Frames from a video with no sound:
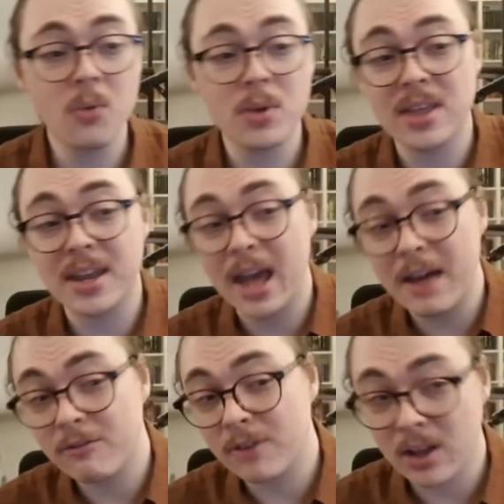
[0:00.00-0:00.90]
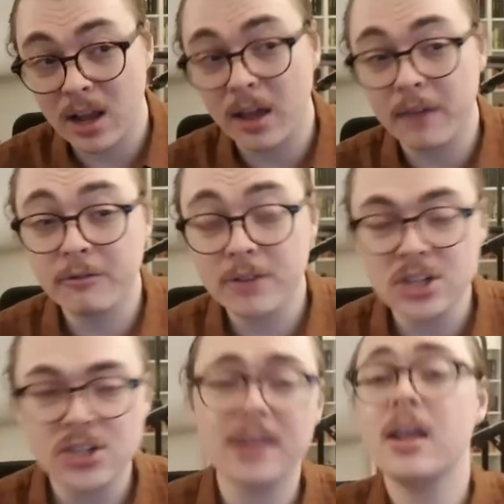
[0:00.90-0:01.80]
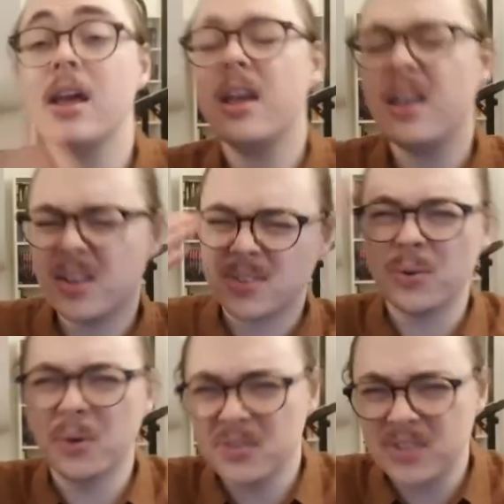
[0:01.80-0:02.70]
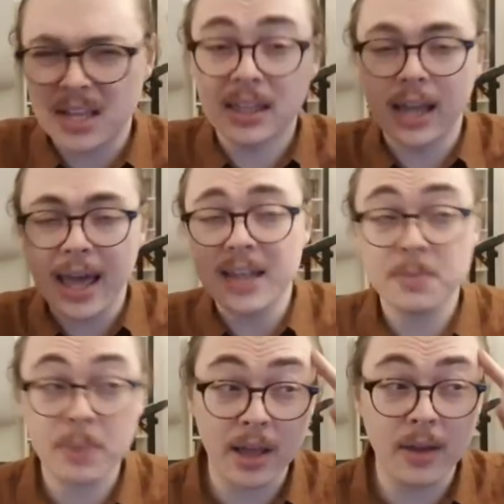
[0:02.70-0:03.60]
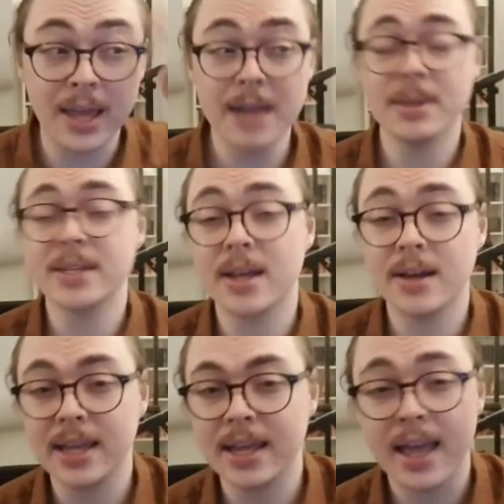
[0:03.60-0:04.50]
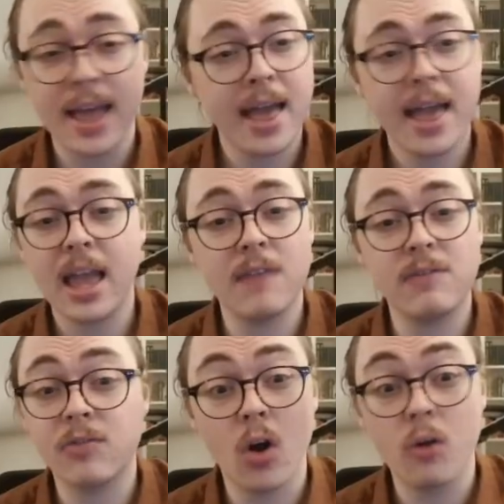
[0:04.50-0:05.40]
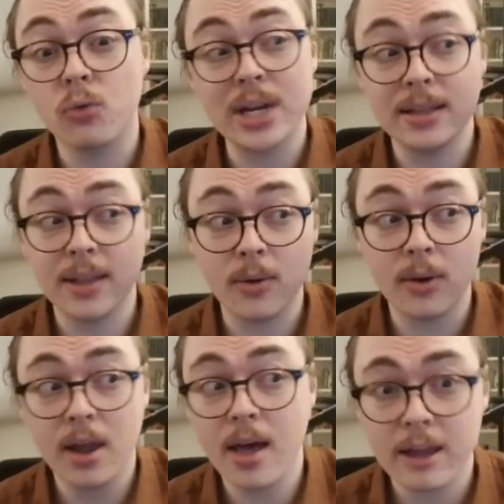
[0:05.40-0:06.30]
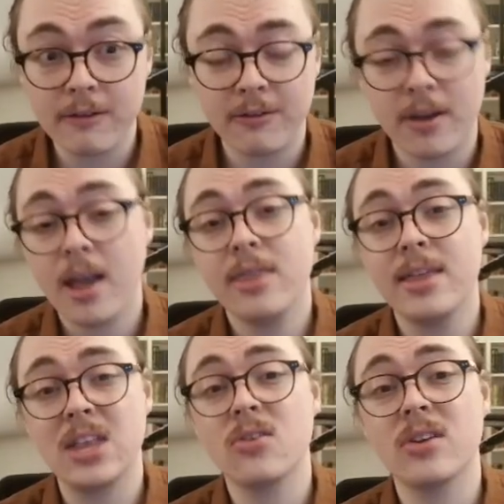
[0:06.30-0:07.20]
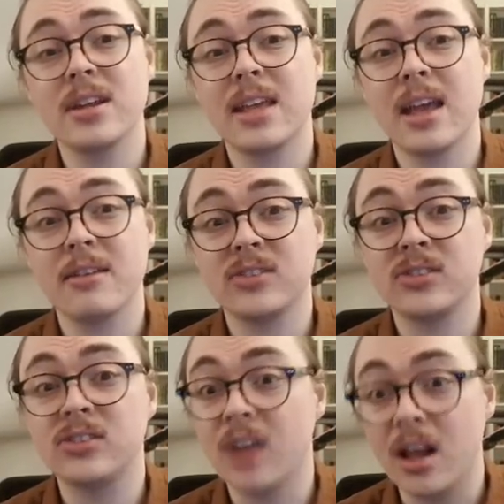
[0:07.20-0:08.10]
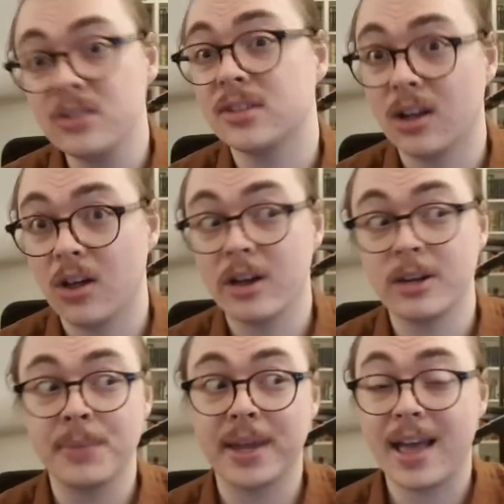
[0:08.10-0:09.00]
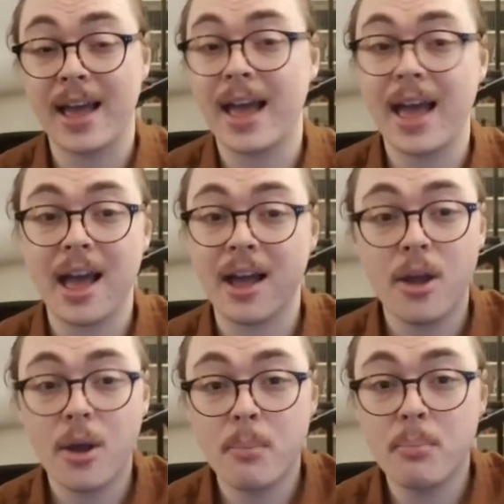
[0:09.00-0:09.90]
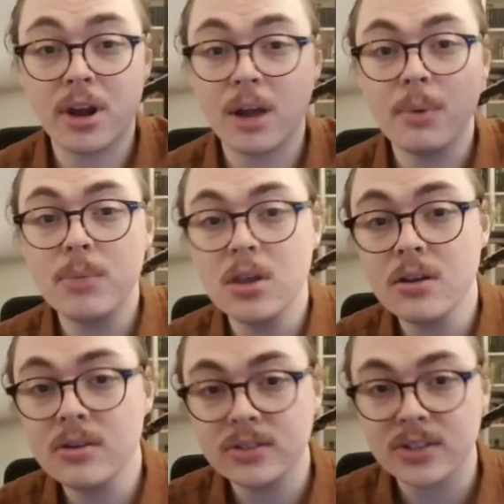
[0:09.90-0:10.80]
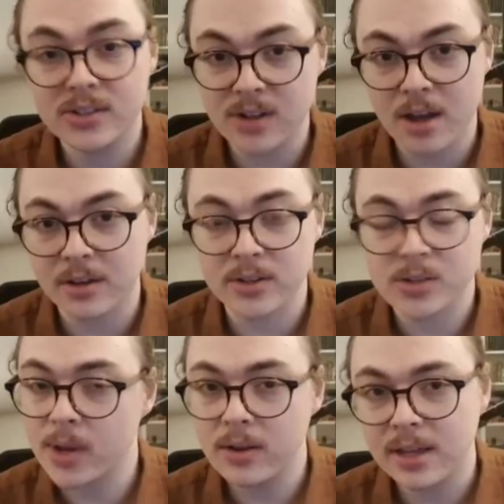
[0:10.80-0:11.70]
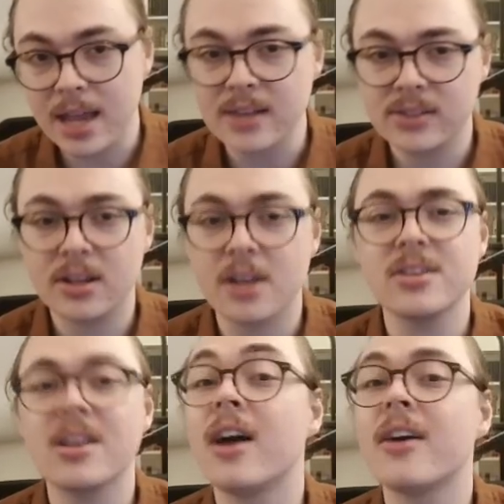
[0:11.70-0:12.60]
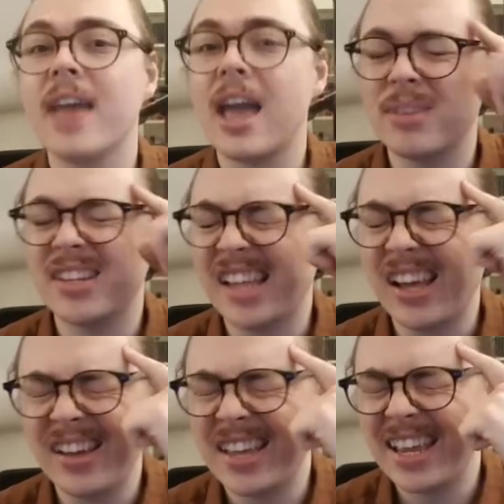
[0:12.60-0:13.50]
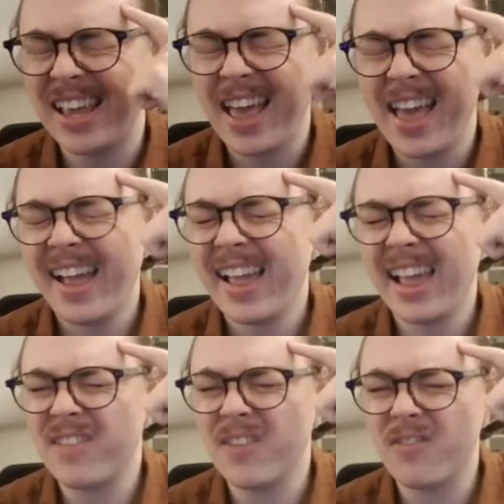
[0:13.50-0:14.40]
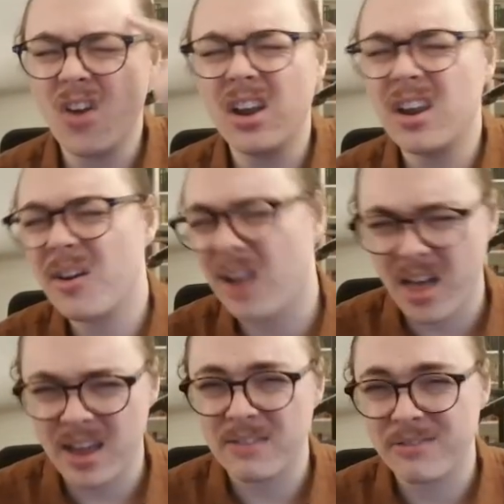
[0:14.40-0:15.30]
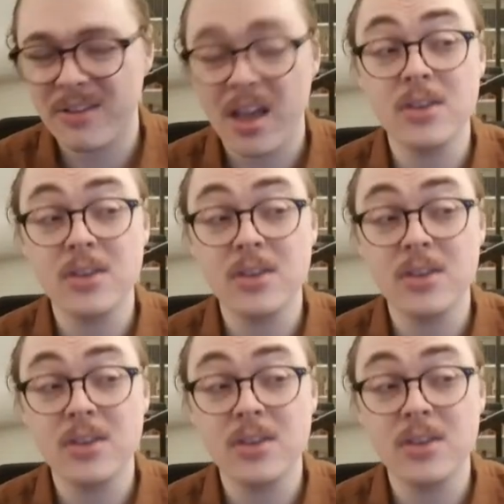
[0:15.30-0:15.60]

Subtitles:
when you then have really high life regen. You're sort of seeing the layers. We're like, okay, but Tarke, if you've got really low life, then you're going to get stunned a lot. And I'm like, haha, but I'm immune to stun, so I don't get stunned. And you're like, okay, but Tarke, if you've got low life, you're